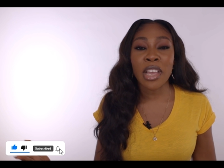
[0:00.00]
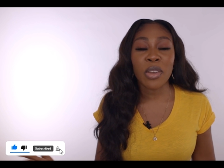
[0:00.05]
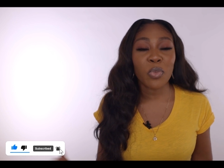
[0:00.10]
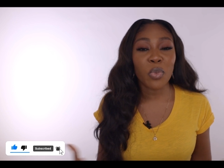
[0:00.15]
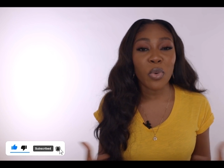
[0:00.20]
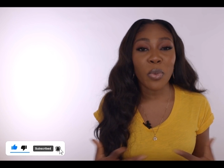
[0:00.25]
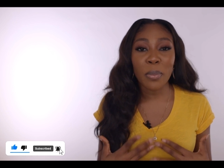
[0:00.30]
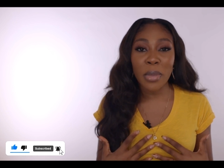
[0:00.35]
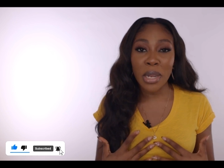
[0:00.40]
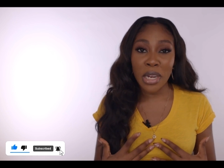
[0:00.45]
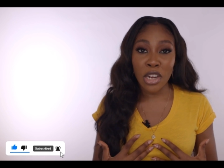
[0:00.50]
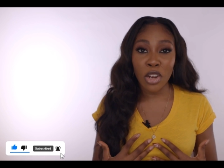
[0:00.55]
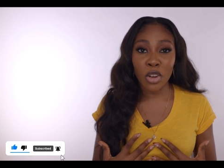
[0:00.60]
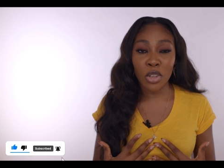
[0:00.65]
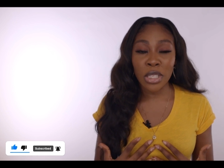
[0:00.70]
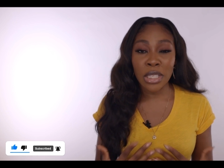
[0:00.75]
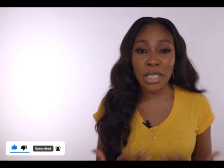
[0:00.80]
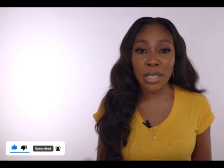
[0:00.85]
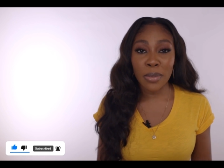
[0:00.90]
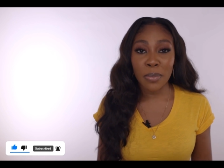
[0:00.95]
It will mean
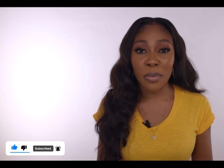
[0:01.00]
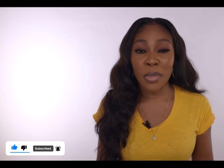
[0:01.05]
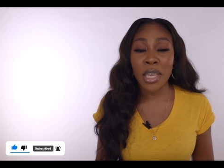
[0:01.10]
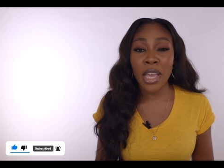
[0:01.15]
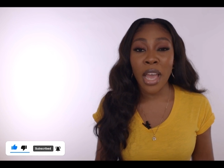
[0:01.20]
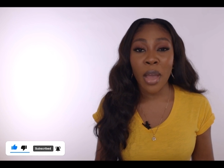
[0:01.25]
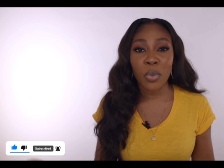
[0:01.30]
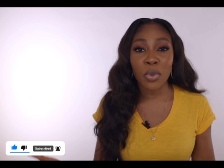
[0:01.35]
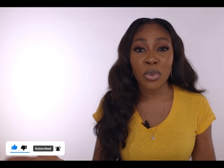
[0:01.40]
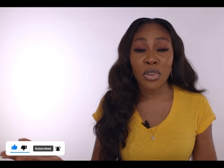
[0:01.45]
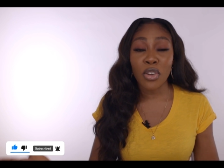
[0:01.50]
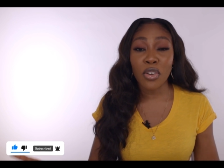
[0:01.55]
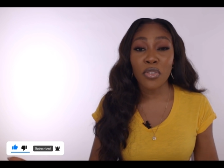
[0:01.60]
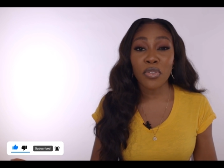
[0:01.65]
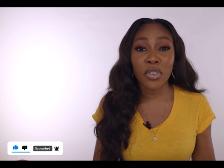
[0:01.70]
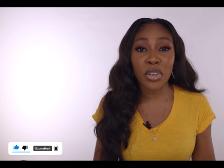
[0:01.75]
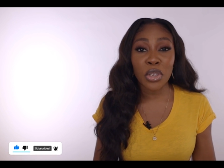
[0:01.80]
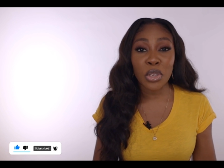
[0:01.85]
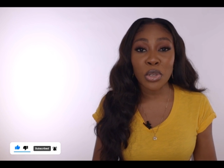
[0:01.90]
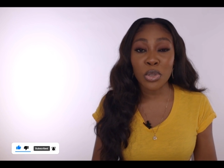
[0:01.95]
a lot to me. I would
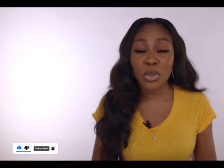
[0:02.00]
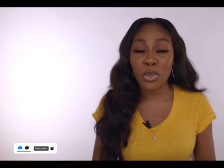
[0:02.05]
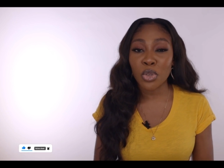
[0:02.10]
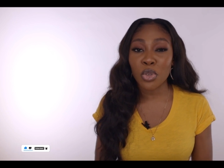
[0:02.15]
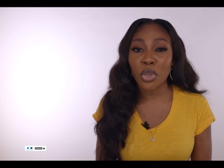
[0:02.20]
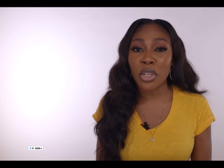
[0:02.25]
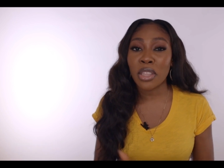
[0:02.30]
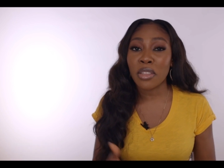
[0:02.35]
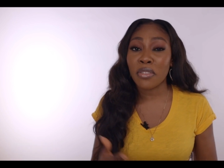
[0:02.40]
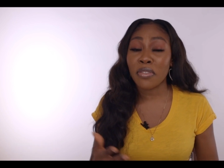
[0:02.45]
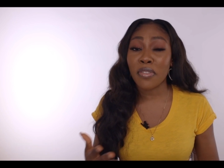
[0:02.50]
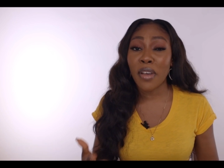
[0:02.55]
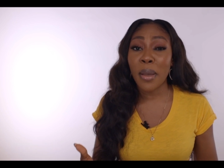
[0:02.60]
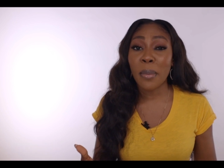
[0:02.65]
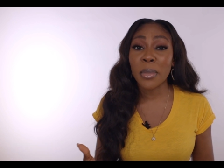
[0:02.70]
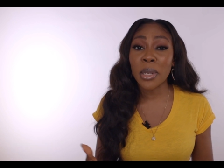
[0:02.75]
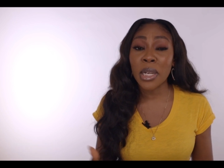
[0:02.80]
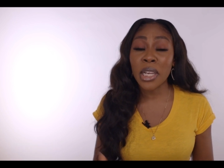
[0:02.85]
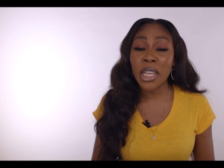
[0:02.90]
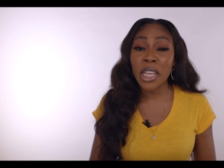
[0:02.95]
love for you to join the
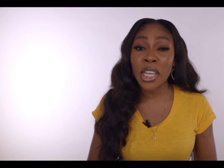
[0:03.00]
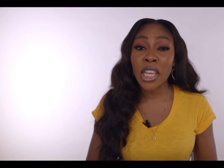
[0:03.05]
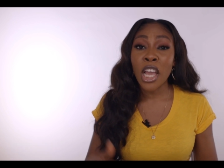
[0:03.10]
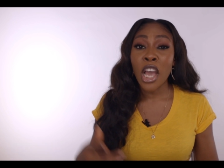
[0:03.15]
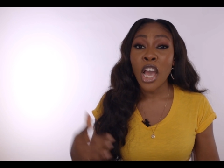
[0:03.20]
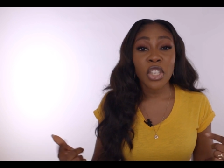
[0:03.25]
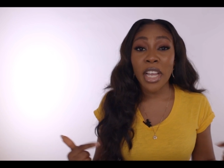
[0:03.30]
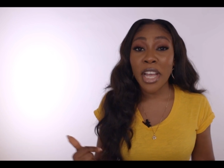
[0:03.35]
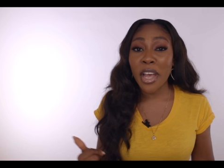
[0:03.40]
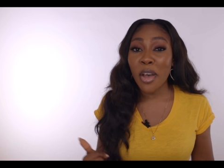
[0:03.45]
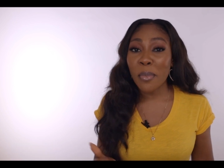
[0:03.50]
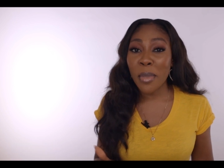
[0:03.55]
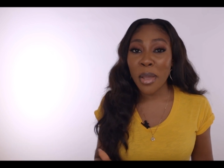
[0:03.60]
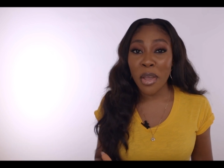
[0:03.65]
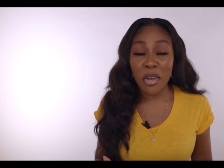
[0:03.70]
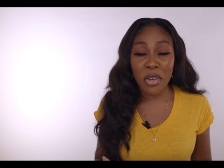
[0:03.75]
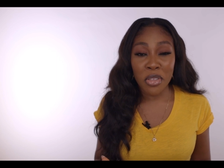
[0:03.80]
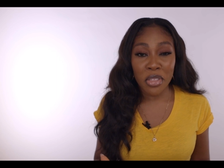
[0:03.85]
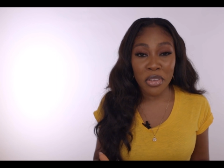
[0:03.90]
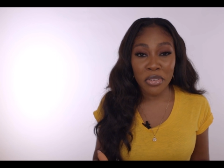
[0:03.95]
family. Check out
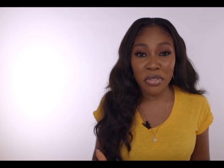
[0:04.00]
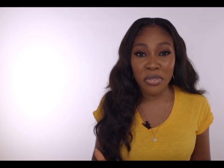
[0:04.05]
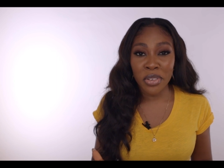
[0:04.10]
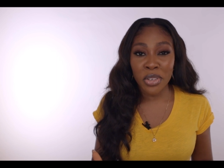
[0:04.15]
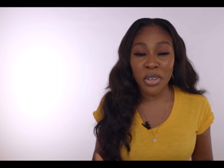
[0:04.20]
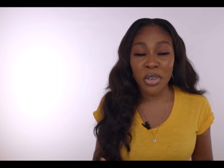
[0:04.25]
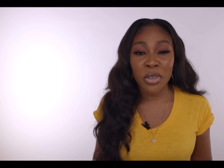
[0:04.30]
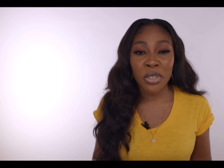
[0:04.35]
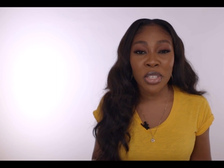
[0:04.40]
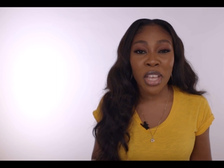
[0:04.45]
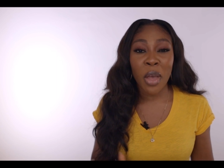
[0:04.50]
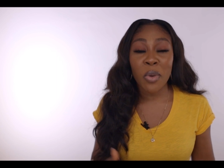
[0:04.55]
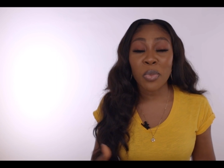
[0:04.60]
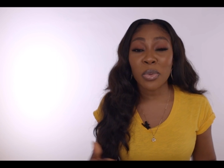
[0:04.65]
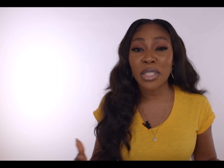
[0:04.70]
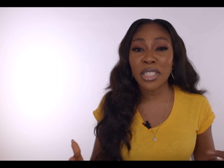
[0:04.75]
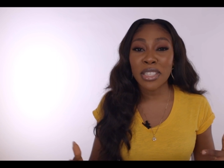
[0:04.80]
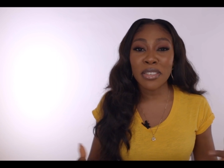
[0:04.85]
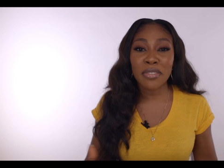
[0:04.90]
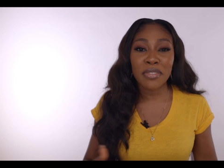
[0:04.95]
my other videos. I
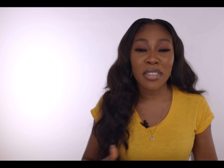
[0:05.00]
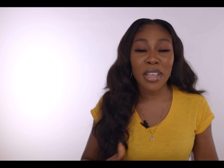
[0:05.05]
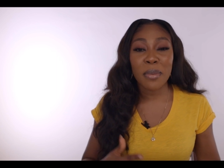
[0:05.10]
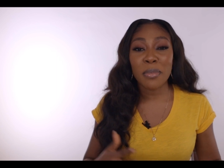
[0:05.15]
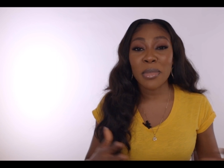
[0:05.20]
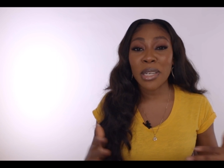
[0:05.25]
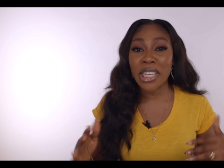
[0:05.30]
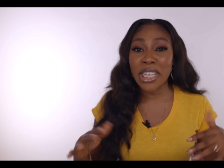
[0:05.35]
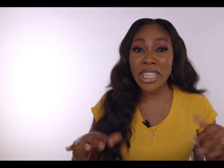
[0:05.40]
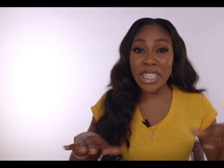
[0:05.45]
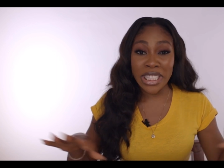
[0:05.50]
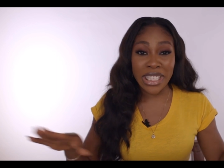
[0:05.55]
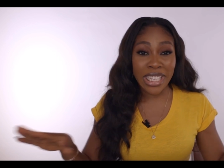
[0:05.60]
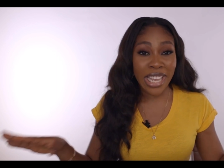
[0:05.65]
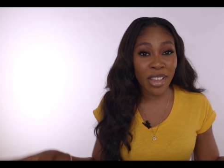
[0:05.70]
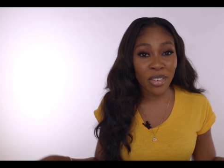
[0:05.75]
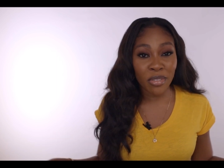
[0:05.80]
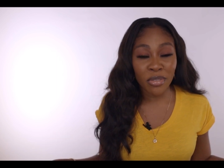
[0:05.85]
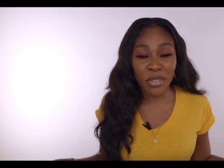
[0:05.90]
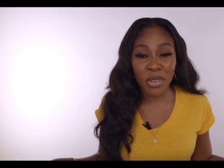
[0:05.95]
will leave them linked
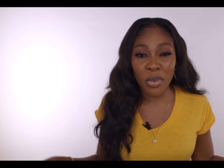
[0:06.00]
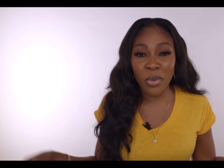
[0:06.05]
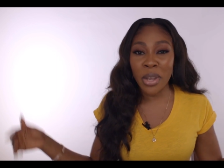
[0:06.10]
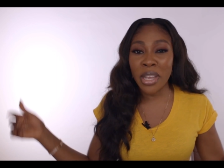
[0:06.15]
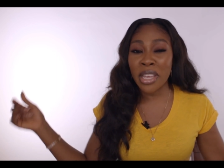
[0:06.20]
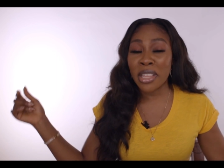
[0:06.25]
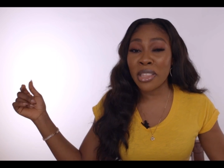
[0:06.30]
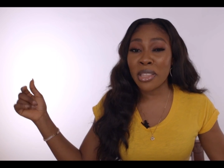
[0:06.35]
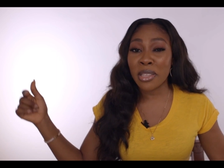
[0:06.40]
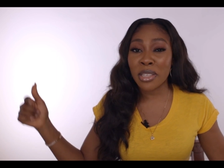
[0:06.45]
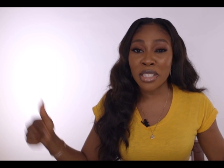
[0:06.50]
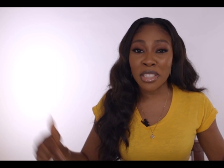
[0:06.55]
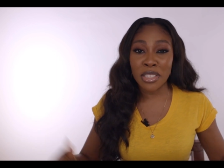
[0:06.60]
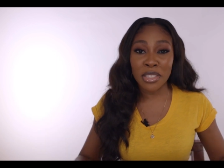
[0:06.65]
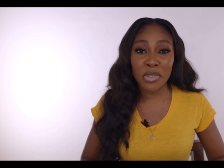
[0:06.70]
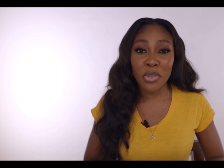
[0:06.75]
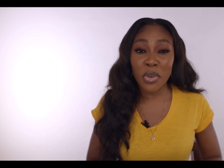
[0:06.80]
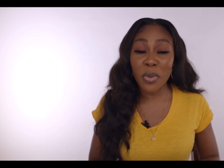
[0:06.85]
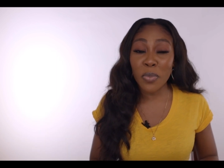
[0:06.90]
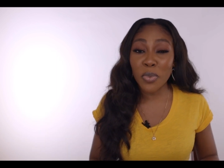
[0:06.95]
everywhere in the
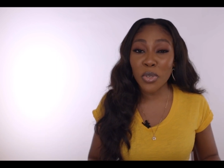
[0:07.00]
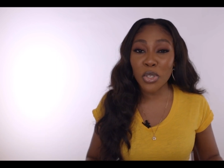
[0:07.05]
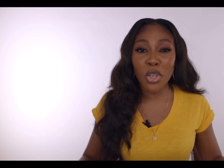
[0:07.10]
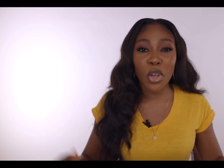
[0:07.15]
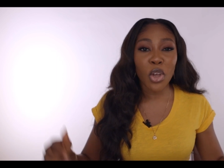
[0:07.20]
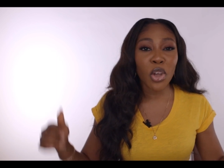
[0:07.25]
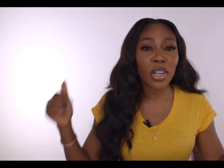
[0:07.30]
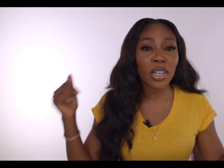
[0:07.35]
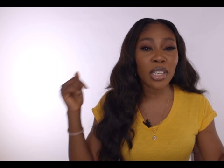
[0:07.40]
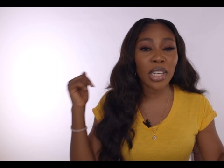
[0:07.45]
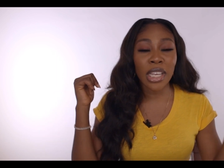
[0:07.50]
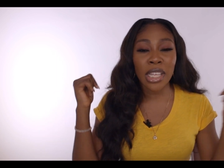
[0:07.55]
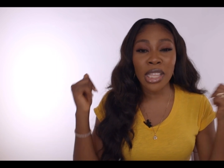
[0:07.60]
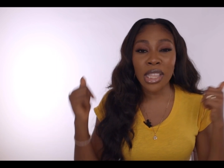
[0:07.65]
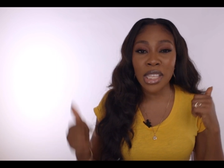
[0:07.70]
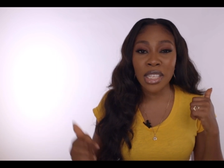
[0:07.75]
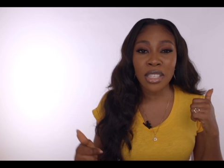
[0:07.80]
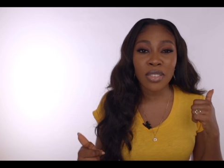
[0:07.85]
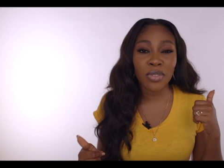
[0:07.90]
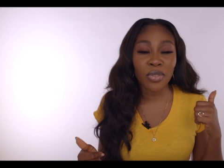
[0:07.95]
description
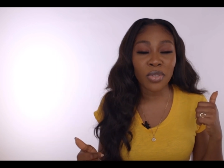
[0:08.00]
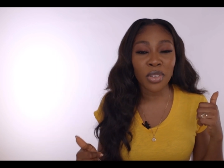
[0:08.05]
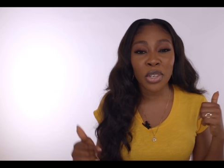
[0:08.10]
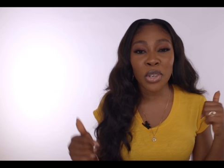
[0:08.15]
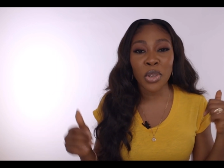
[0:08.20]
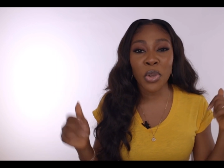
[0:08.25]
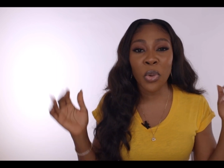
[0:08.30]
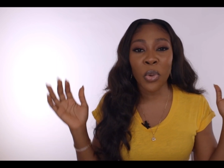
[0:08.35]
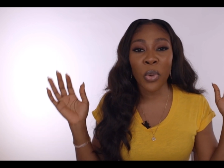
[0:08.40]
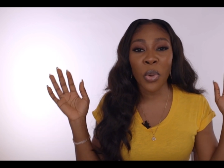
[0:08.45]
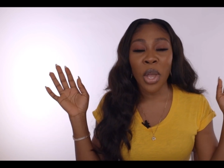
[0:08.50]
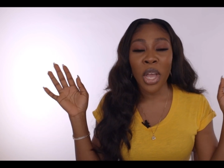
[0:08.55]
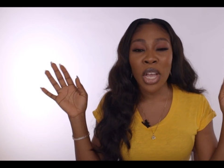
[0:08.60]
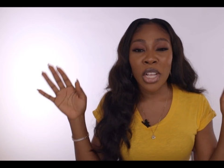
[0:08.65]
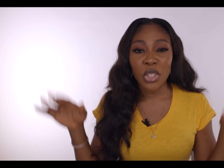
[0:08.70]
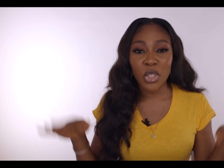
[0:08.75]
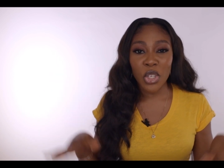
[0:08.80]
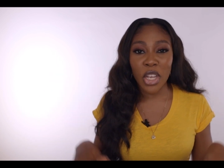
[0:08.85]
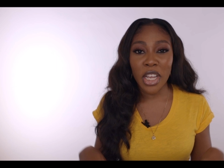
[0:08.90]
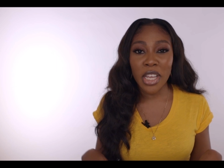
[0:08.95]
in this video.
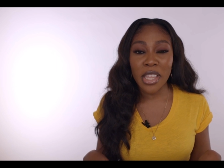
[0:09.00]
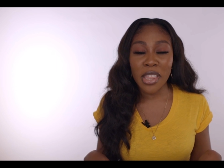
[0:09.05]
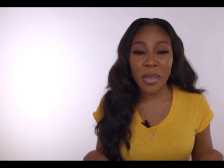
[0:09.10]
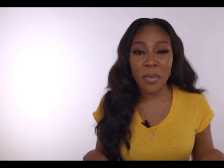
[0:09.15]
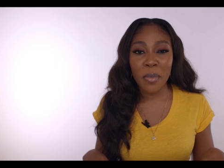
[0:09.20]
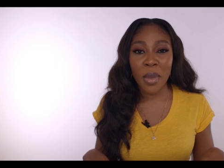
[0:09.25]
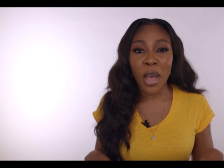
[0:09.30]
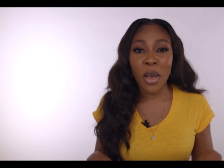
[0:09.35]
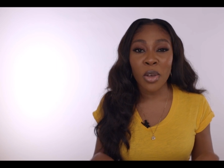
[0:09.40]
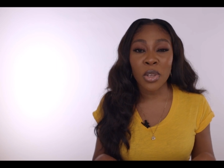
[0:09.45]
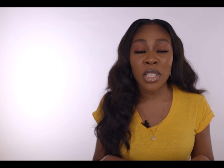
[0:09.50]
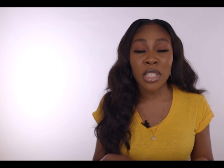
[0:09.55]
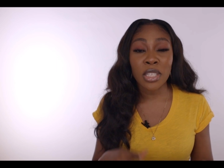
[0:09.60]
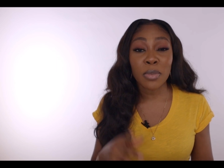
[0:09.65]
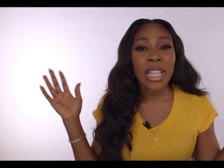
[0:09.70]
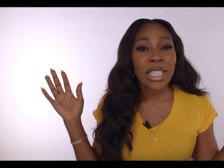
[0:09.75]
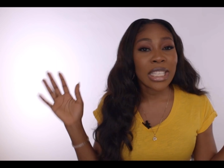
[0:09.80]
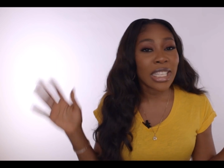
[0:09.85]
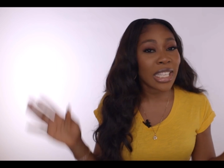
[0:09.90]
Check them out.